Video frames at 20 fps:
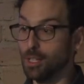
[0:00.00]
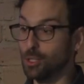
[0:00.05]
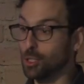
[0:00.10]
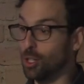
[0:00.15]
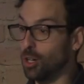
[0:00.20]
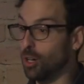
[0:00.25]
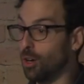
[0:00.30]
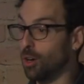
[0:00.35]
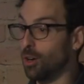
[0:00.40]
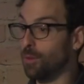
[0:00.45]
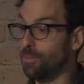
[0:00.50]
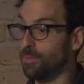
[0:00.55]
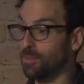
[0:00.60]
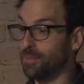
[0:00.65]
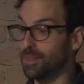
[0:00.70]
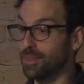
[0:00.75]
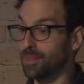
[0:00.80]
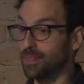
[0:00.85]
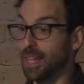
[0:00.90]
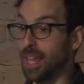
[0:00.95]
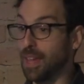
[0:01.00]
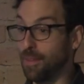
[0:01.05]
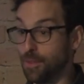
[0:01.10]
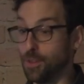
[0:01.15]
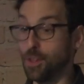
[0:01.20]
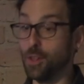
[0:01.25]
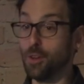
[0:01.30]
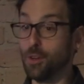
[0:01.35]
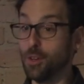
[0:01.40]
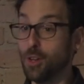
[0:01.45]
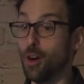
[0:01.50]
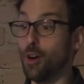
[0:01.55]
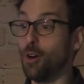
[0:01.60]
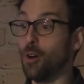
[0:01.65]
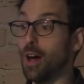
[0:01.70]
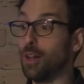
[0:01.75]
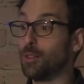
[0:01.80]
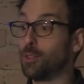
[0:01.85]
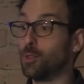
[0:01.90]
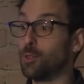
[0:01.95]
So if you know
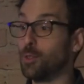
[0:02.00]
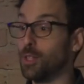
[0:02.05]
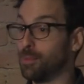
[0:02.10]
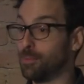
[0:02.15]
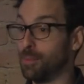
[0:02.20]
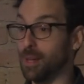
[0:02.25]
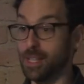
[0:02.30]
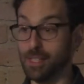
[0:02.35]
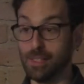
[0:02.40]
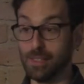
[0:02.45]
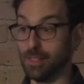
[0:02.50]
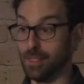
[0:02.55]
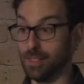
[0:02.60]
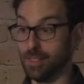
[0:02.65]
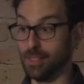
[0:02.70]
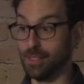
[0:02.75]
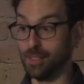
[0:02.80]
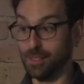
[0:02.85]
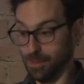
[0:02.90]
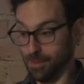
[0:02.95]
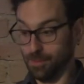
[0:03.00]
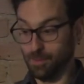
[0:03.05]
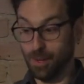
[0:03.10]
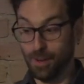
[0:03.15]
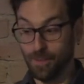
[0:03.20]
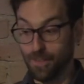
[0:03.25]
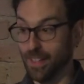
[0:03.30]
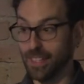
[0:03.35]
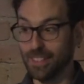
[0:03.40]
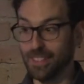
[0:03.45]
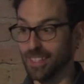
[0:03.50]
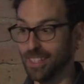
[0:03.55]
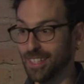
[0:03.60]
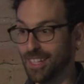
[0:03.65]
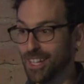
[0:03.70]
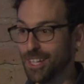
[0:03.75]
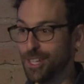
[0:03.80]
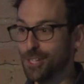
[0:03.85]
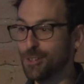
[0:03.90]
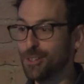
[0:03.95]
how to do it better, perfect.
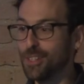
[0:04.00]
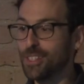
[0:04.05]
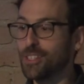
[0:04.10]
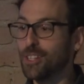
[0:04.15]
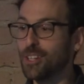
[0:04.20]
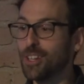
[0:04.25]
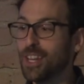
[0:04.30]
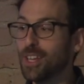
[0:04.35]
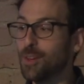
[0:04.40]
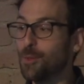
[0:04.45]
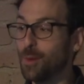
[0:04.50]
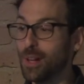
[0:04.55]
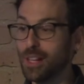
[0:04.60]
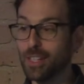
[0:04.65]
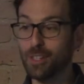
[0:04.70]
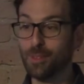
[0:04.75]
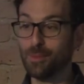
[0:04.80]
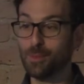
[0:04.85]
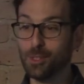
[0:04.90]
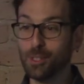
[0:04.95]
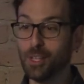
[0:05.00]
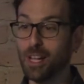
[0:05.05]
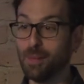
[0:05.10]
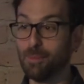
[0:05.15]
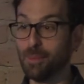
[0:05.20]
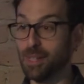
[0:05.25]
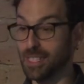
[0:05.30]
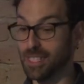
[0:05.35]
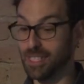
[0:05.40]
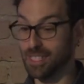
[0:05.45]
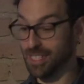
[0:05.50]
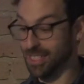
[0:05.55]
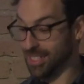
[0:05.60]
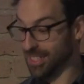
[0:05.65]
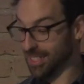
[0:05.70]
You're totally welcome to help us.